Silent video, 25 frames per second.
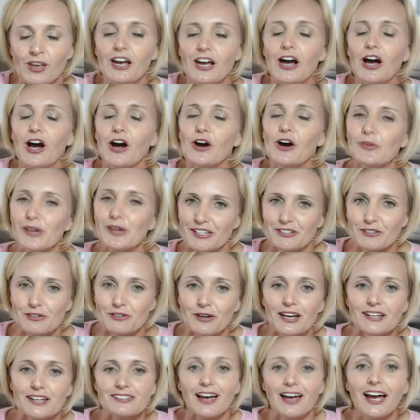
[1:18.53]
Okay, you
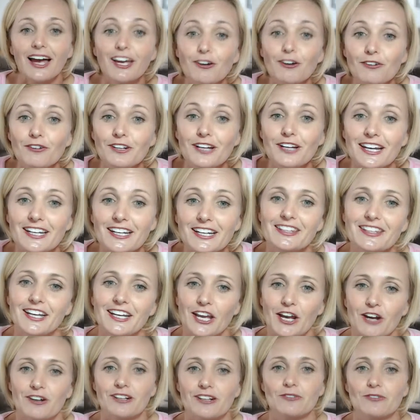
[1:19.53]
guys, I created the
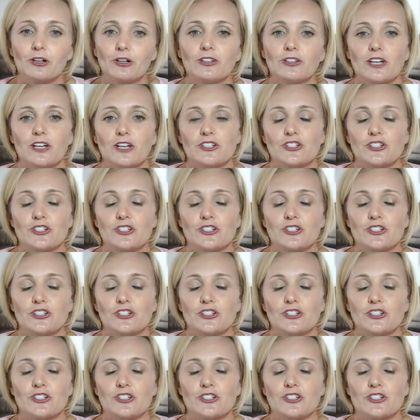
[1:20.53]
Carrie Roldan